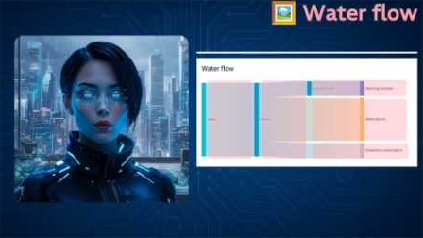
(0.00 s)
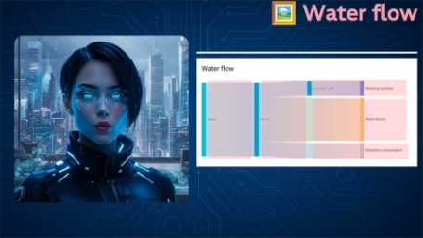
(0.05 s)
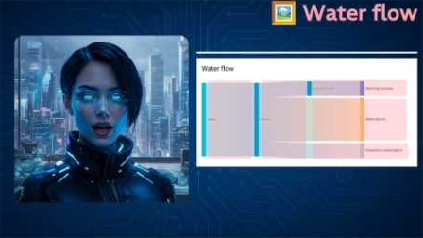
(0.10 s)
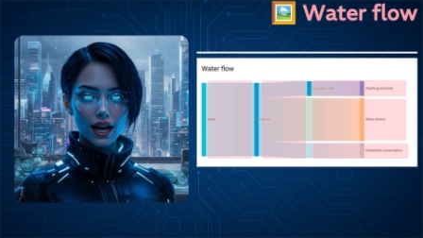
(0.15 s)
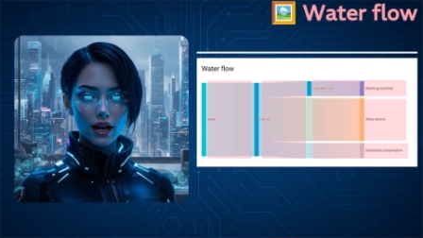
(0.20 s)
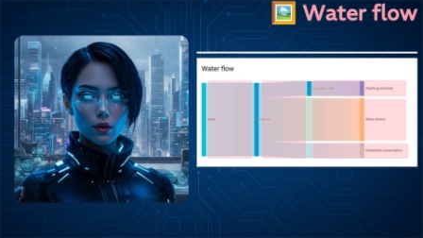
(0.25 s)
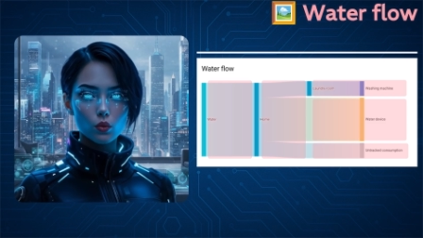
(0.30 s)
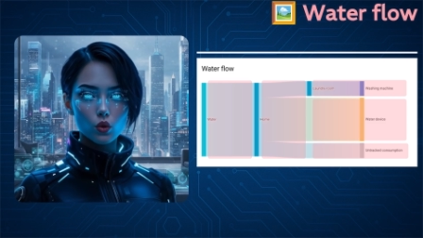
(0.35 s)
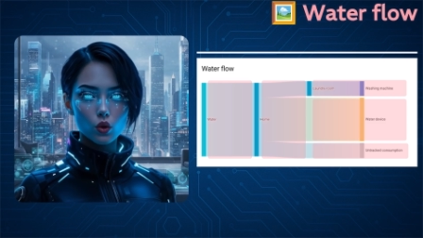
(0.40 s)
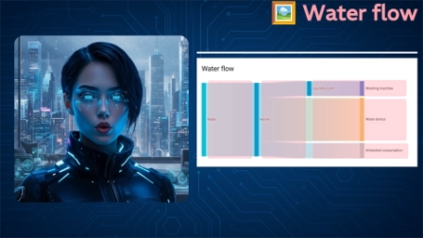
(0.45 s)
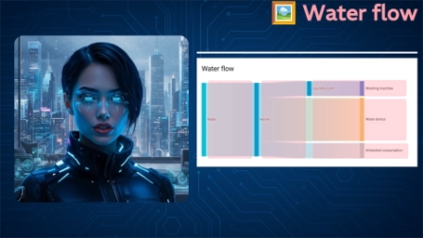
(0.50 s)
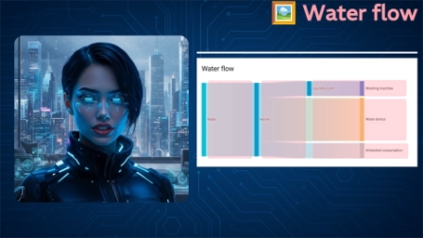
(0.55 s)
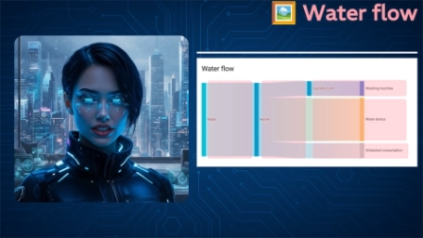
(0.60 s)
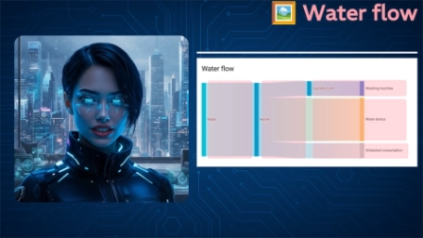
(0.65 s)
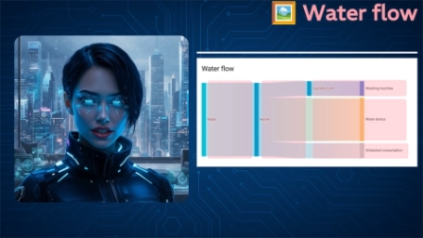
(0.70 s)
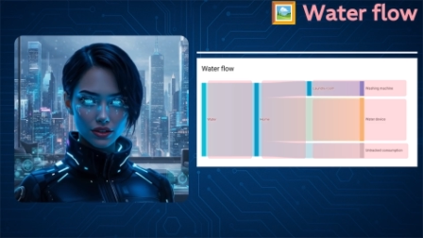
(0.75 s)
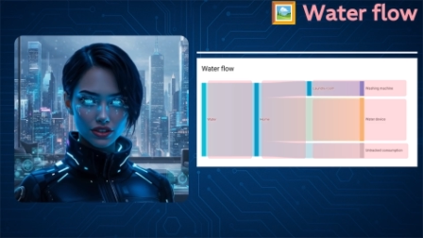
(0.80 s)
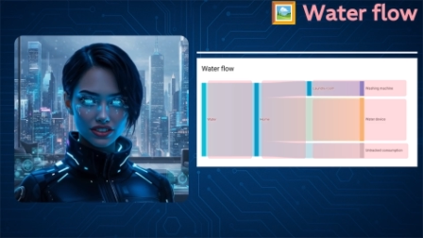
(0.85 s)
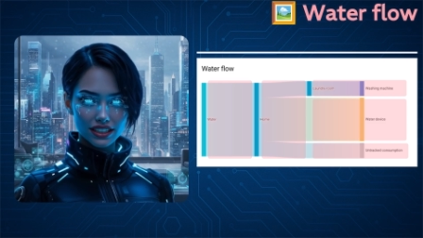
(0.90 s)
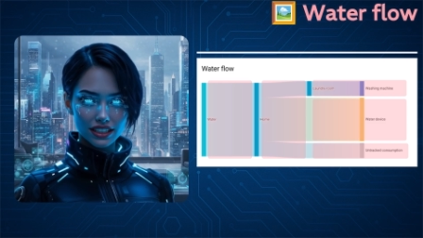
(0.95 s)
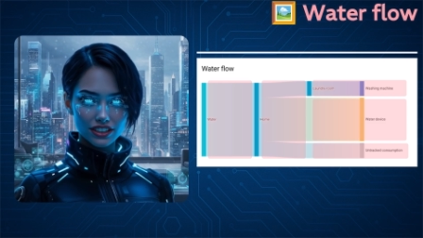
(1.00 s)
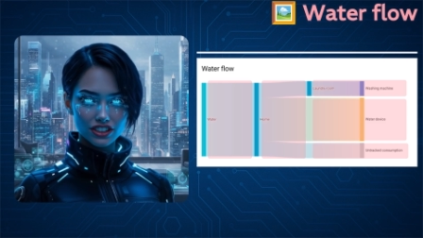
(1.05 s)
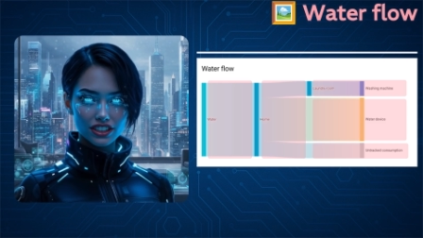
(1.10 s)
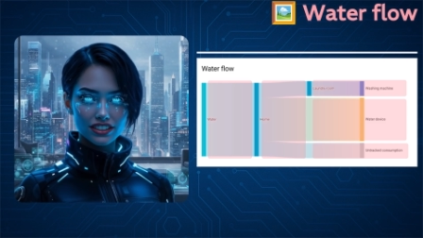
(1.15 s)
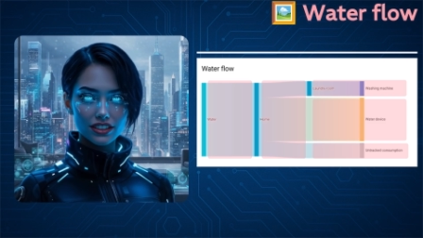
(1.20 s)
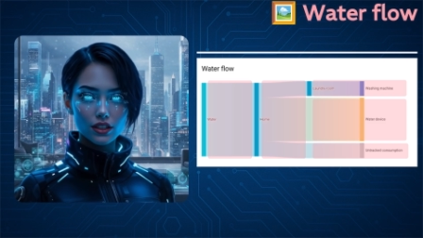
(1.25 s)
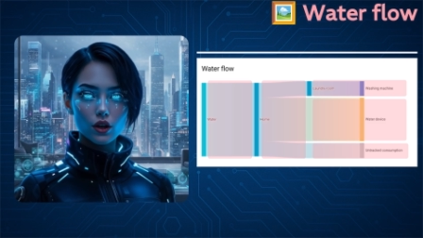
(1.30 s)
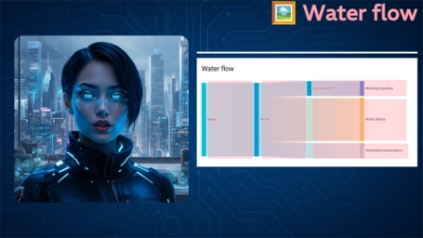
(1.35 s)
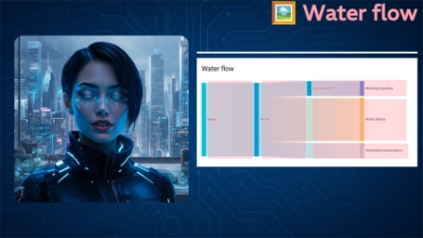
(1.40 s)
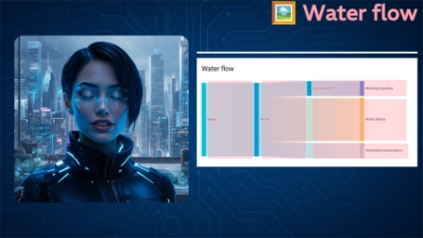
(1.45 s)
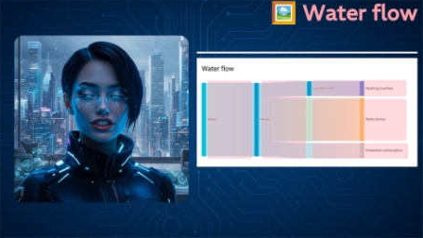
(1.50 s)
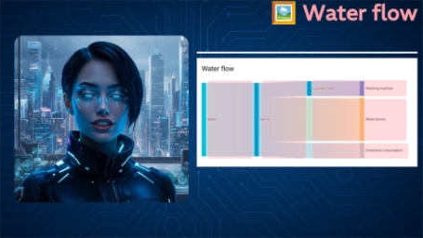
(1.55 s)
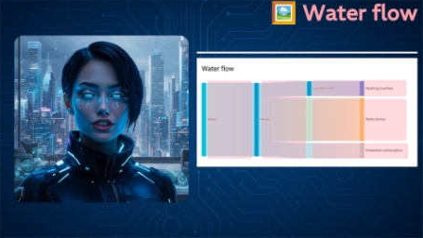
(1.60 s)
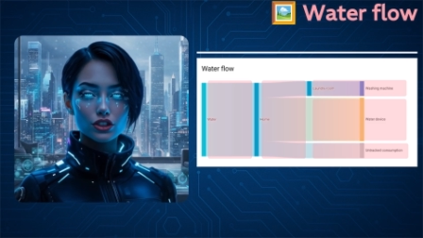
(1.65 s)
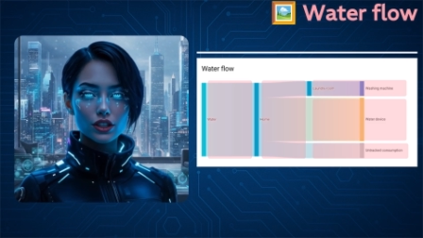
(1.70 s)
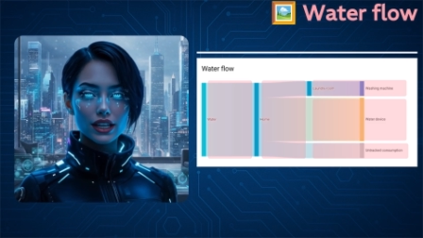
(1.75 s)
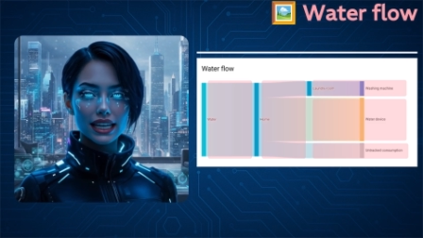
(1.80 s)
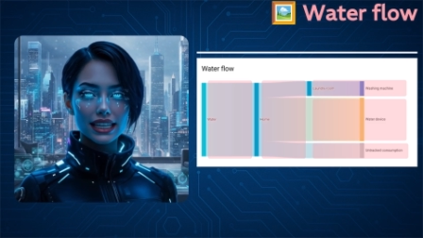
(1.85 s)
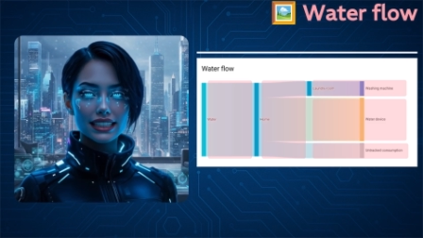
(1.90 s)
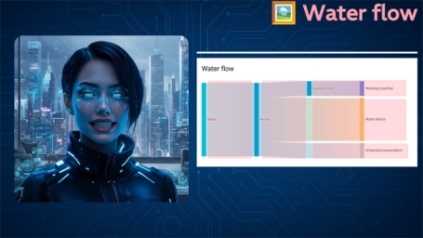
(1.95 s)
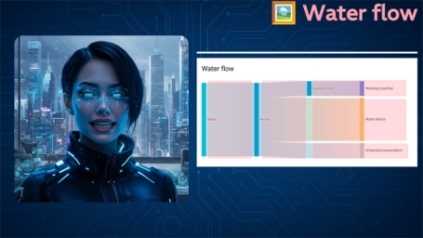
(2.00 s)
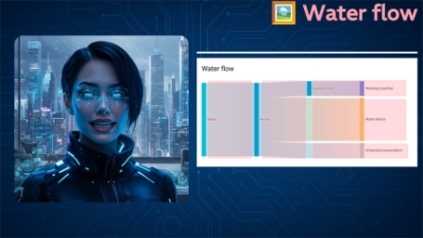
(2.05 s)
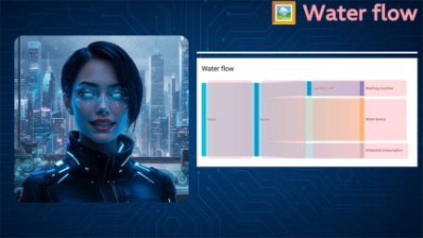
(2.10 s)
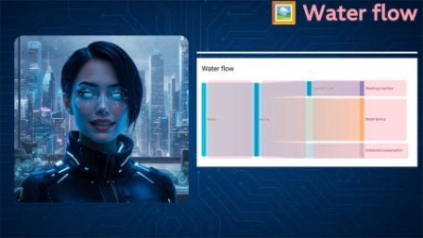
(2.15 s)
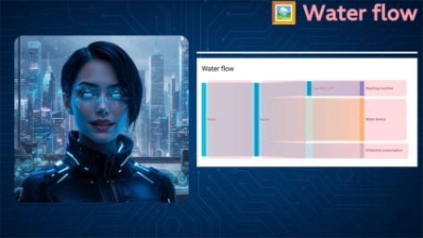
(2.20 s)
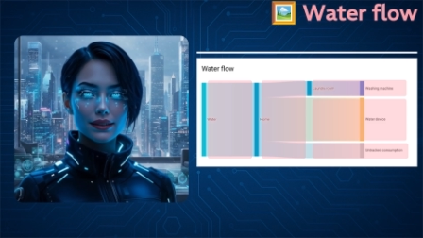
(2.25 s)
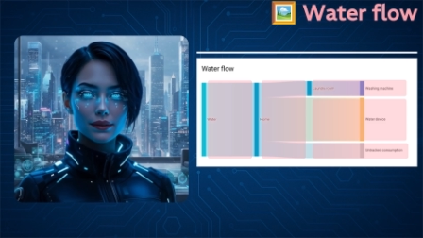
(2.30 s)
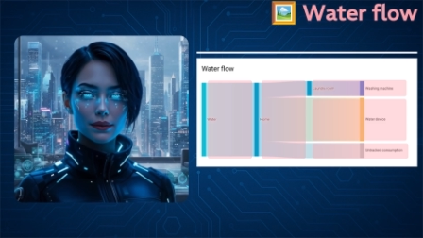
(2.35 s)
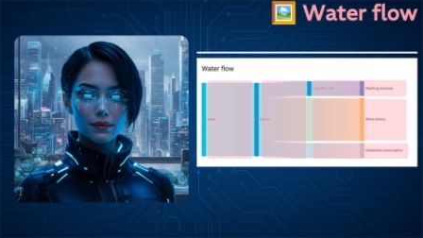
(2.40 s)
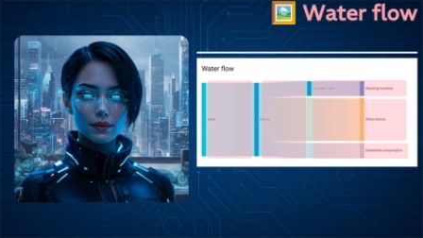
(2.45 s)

where water usage is concentrated